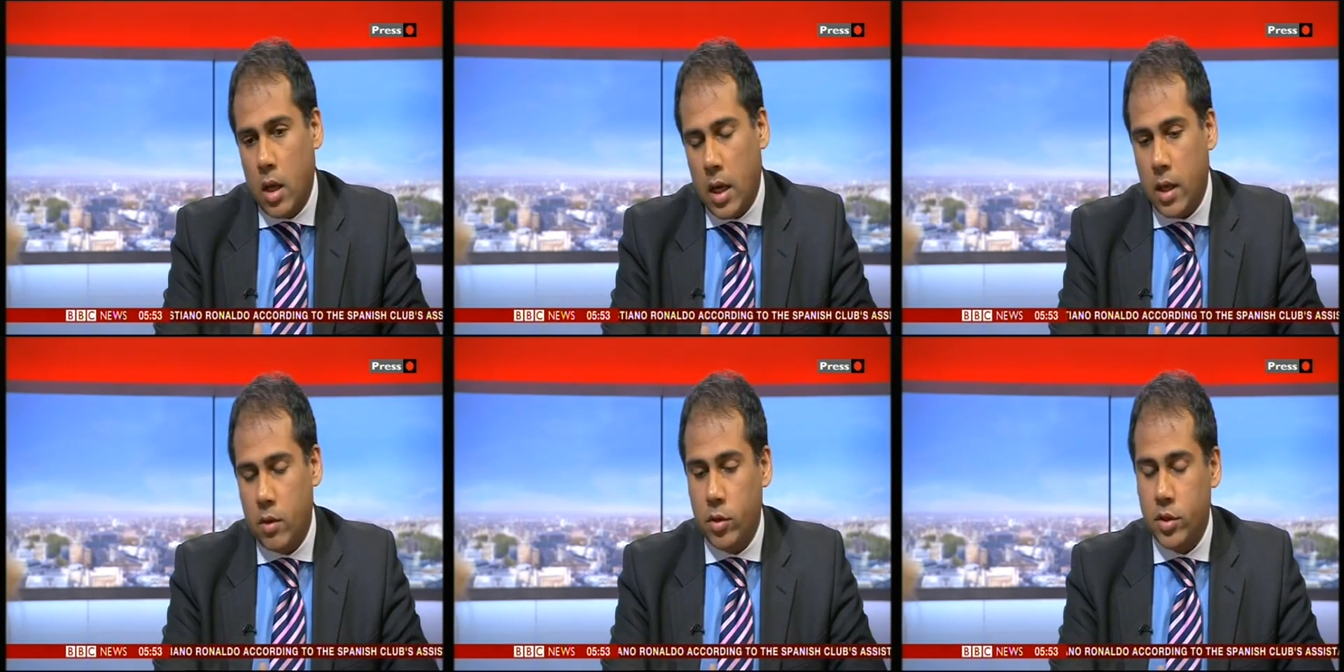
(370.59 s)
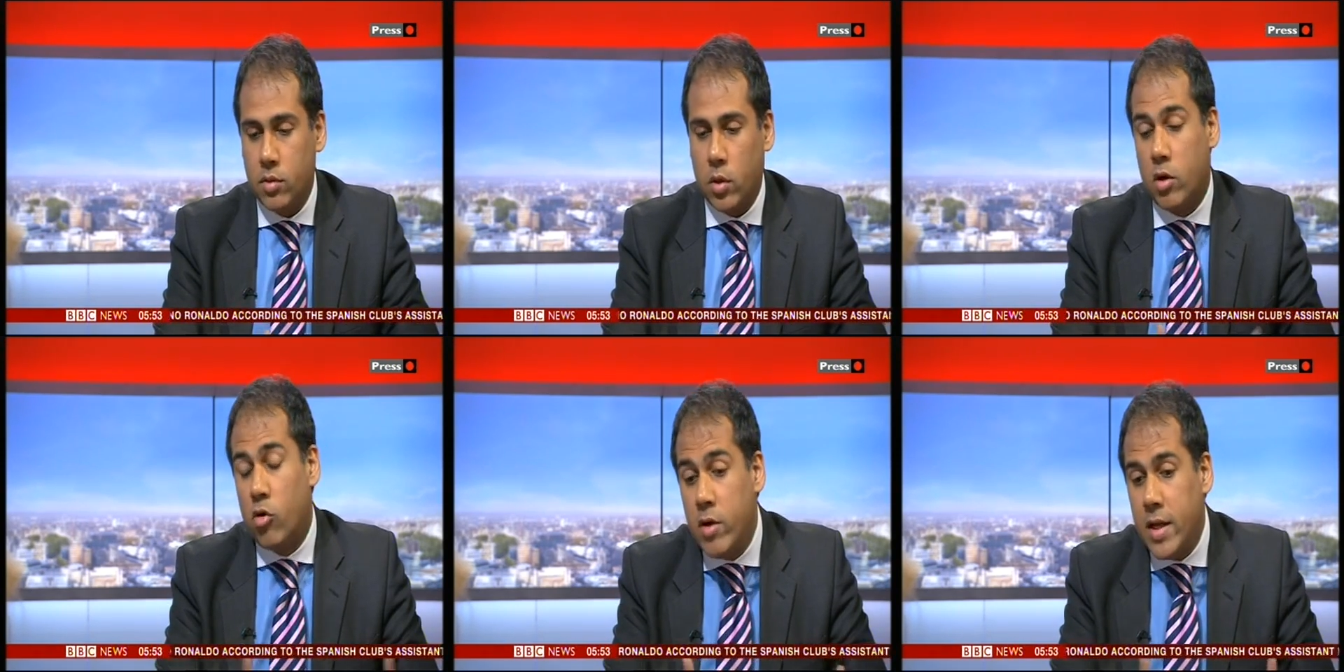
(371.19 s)
I don't want to use the
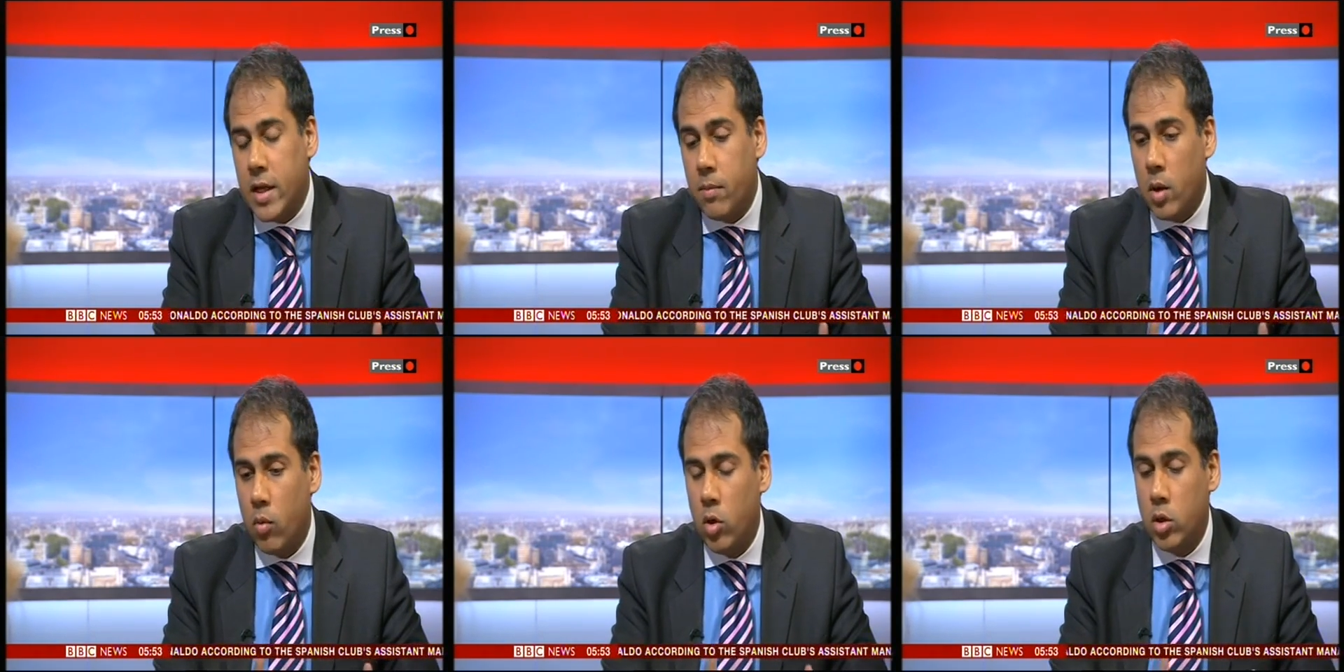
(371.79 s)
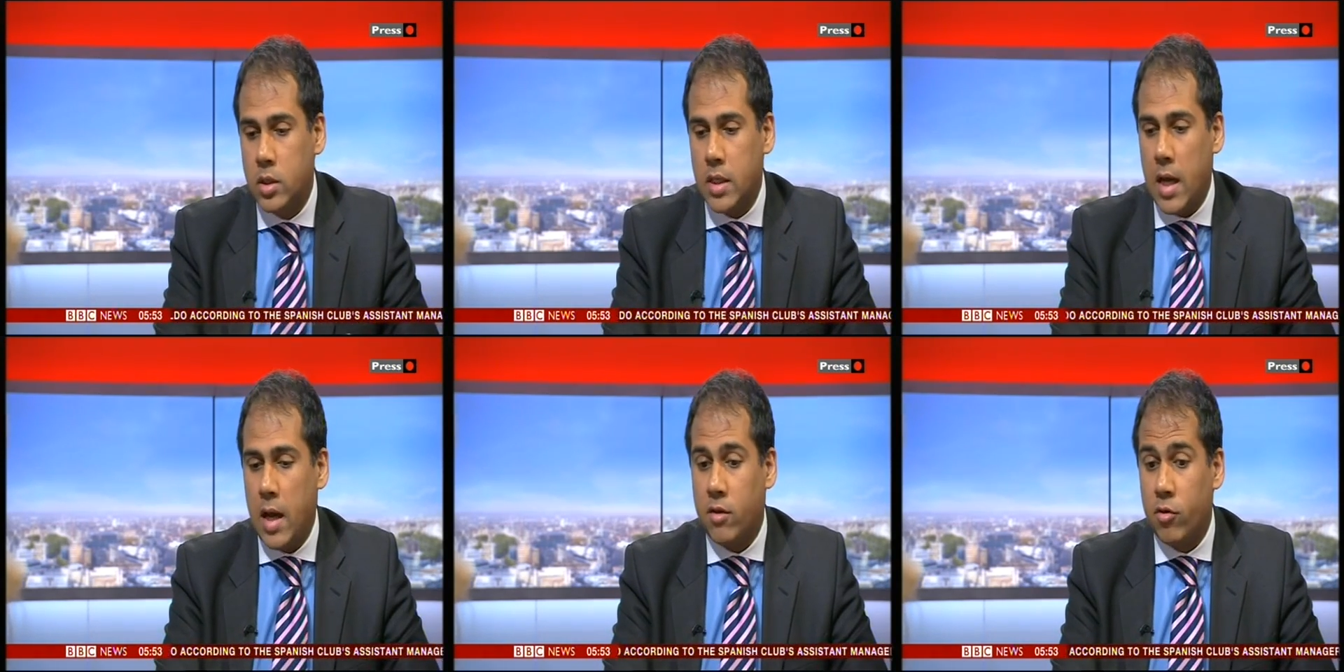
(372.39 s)
word greedy, but would,
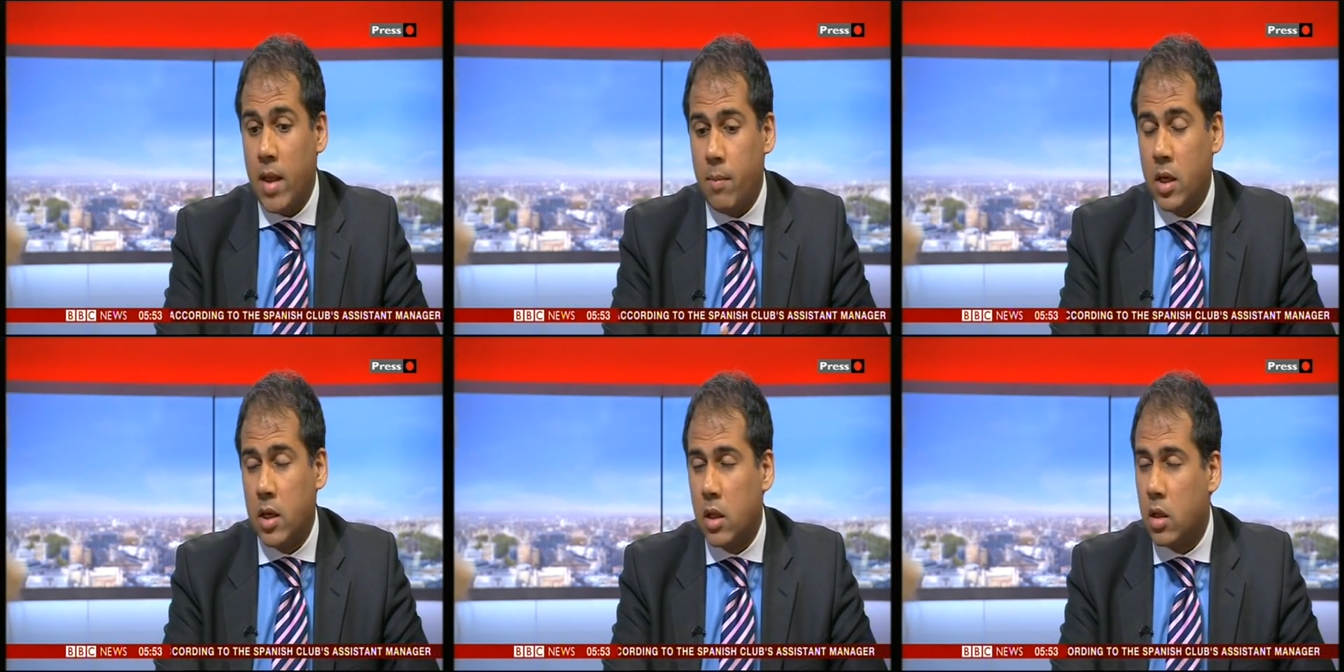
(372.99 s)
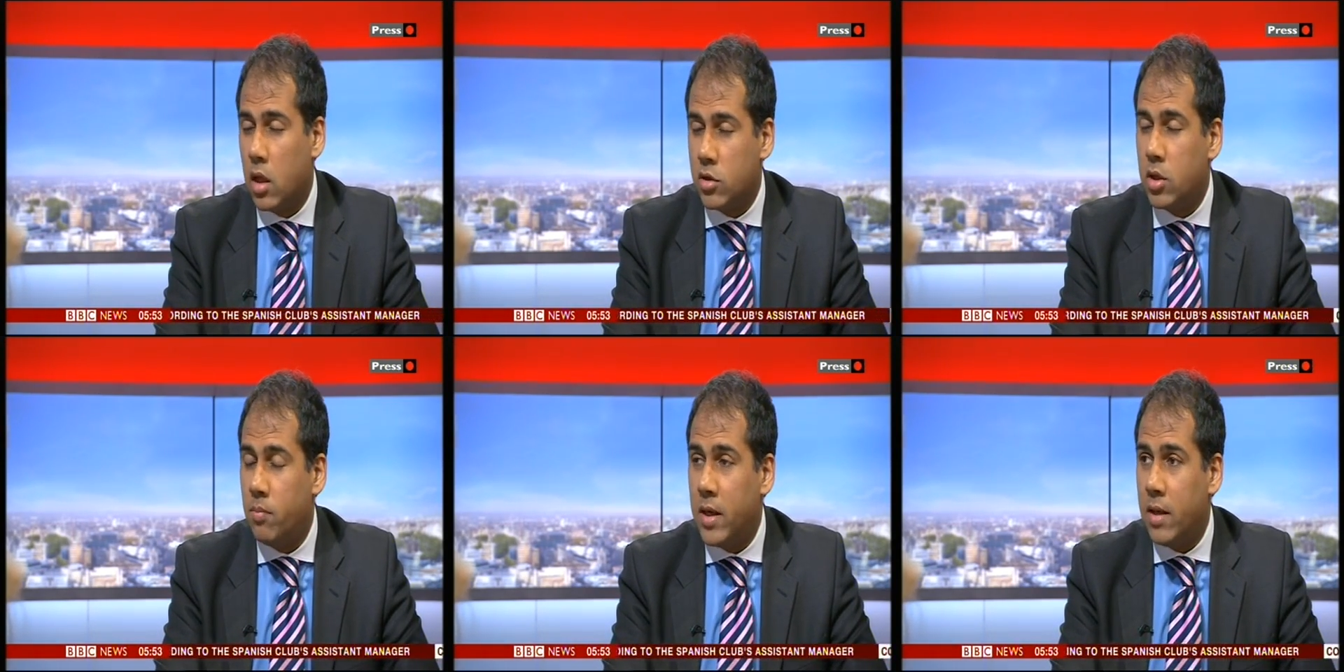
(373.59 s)
through their political
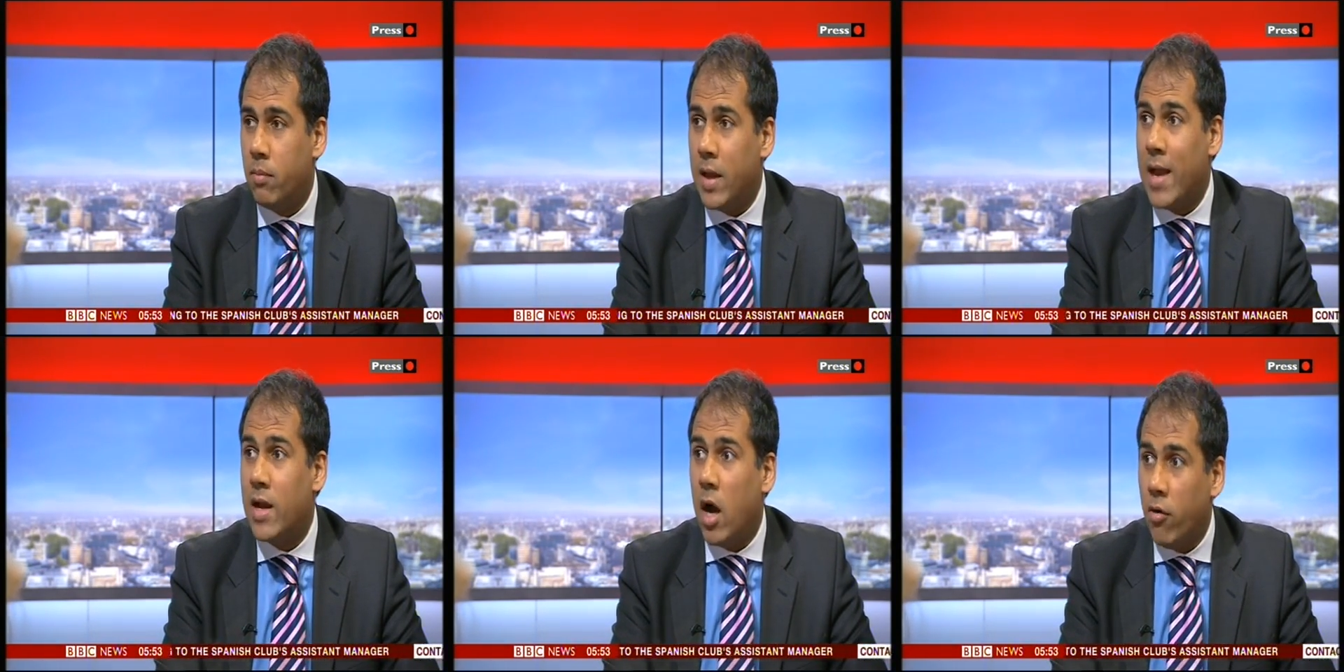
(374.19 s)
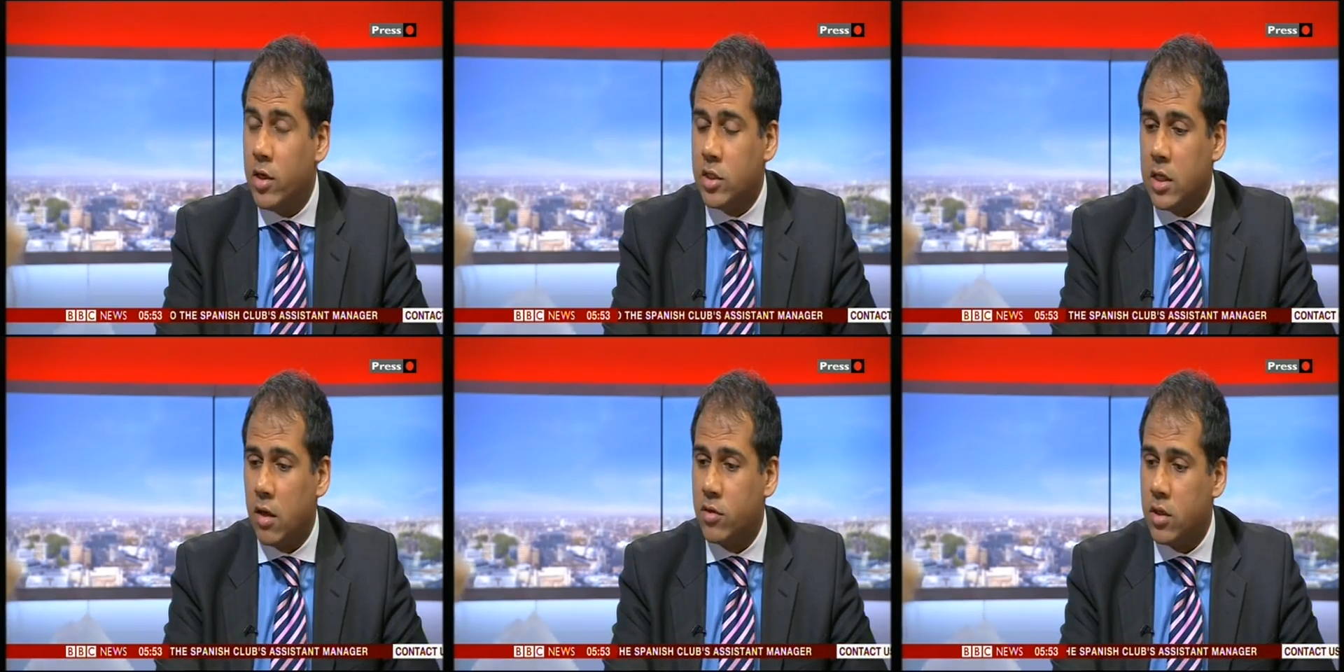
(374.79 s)
culture, be encouraged
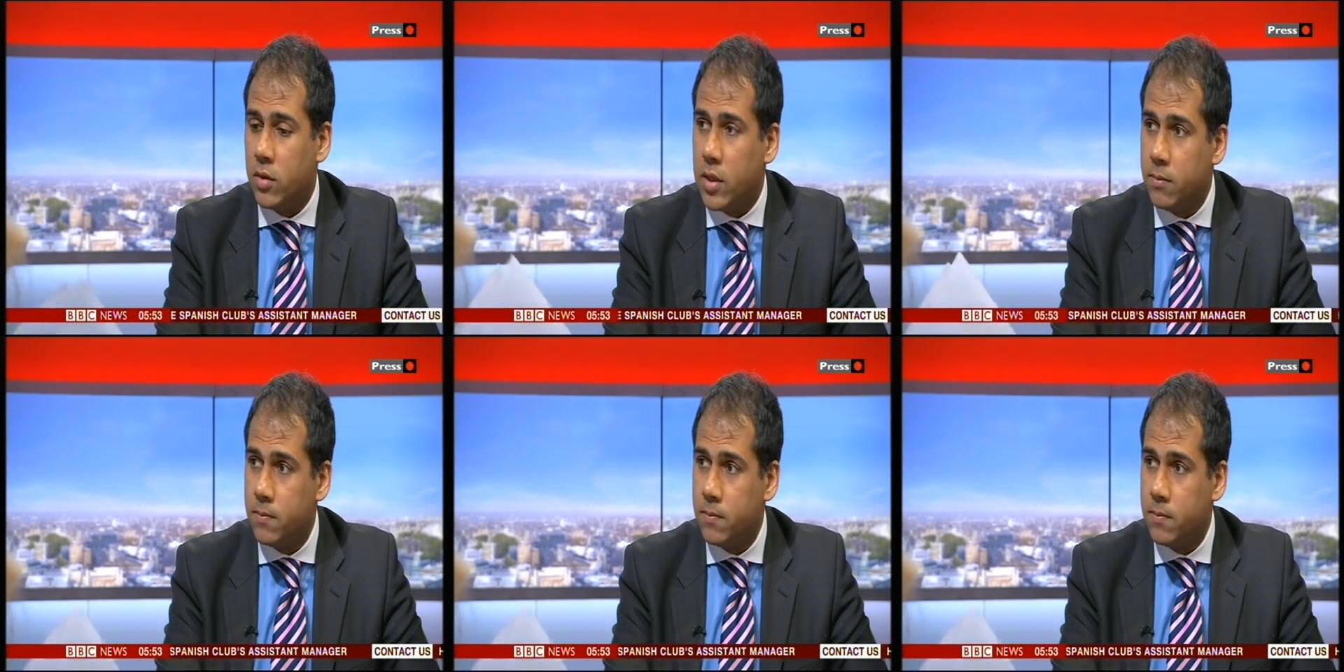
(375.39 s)
enough to do it.